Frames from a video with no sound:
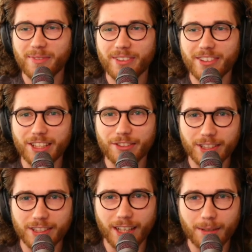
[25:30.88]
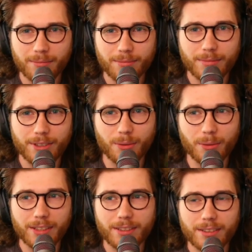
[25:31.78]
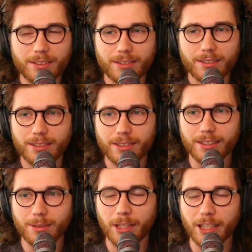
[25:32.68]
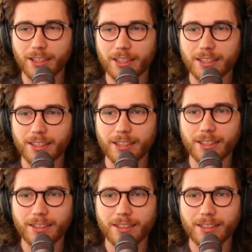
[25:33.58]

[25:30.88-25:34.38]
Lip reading: Thanks for your time, as always. So it's a pleasure listening to you.